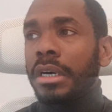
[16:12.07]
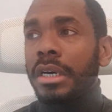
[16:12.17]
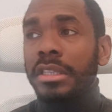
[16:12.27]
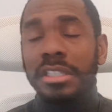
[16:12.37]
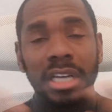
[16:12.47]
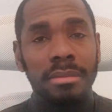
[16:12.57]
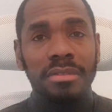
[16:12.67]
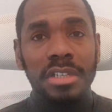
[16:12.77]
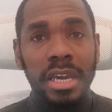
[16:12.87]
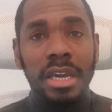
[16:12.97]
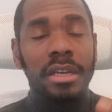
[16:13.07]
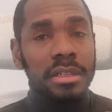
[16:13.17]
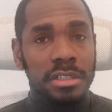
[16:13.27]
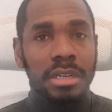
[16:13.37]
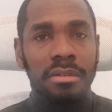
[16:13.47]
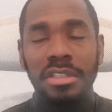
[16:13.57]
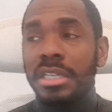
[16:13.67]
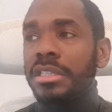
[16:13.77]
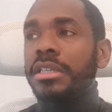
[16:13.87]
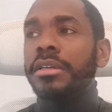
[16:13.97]
At this time of the year, at this time of the
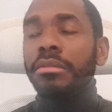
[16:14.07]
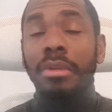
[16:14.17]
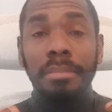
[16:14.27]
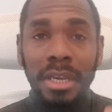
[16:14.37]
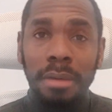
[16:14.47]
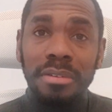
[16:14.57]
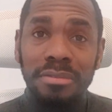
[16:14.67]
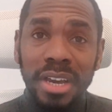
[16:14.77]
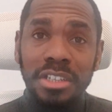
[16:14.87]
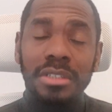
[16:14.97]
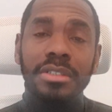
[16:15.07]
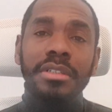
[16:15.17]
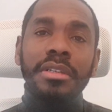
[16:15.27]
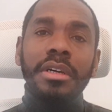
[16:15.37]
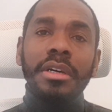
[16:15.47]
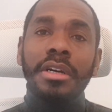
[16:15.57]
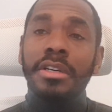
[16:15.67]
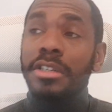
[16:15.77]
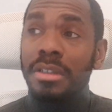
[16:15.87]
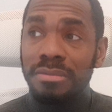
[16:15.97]
season, we pick up infections.
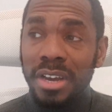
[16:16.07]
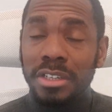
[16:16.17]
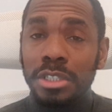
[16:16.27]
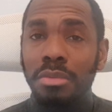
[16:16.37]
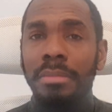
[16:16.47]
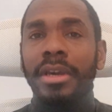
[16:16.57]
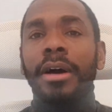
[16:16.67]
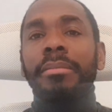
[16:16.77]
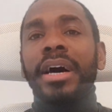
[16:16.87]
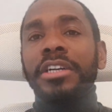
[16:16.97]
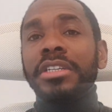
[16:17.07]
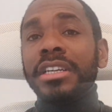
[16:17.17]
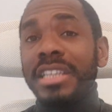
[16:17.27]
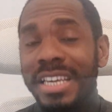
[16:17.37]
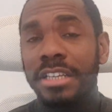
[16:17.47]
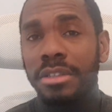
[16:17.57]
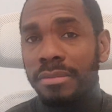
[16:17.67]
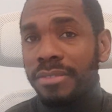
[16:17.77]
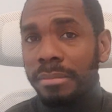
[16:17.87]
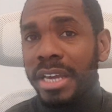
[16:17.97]
Those infections we pick up actually lead to
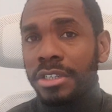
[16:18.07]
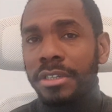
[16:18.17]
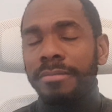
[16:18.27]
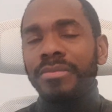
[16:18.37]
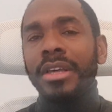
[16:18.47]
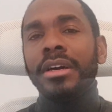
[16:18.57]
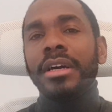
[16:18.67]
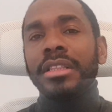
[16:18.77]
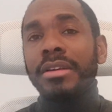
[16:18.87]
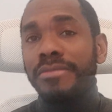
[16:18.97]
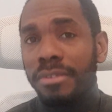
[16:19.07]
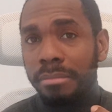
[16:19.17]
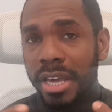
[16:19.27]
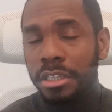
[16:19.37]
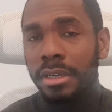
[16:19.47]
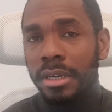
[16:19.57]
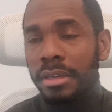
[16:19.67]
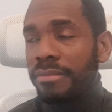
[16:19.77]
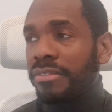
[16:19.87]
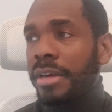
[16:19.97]
inflammation. The
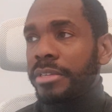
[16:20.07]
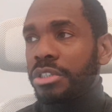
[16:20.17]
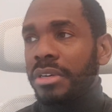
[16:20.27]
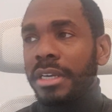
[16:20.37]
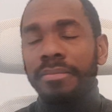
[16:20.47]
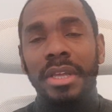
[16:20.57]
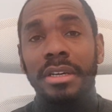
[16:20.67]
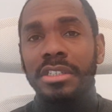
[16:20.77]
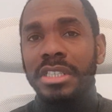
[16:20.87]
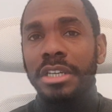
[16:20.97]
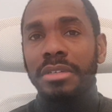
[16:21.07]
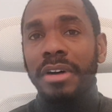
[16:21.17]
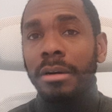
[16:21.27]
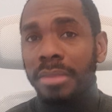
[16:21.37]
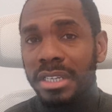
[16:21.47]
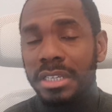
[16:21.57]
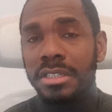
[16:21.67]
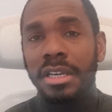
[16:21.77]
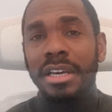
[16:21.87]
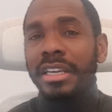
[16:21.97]
inflammatory state of our
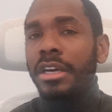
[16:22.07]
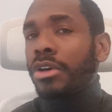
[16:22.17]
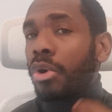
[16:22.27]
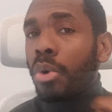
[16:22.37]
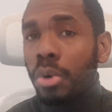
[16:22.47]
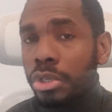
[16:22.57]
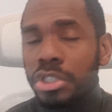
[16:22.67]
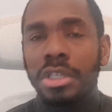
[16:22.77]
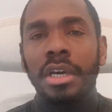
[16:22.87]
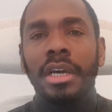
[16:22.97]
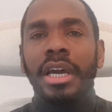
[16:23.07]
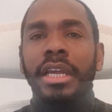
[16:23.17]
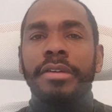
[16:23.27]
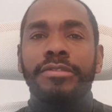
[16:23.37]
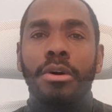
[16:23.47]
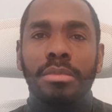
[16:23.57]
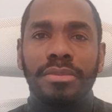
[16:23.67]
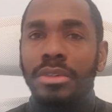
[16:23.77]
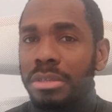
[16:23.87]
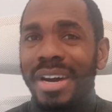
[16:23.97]
bodies can cause any form
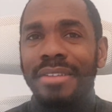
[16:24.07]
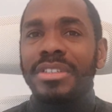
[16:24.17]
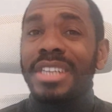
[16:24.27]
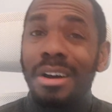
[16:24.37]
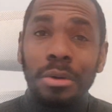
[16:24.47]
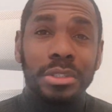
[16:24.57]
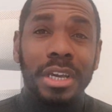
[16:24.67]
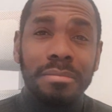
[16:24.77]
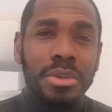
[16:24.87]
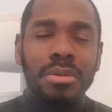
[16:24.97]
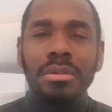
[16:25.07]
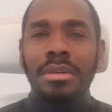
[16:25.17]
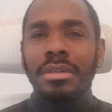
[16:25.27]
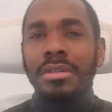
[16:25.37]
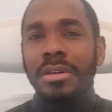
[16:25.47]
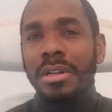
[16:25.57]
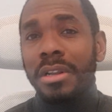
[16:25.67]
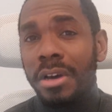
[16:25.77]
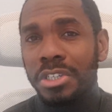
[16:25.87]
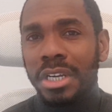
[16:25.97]
of, you might even say, autoimmune,
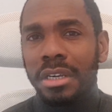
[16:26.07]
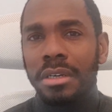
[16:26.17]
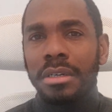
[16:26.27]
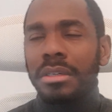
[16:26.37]
allergic,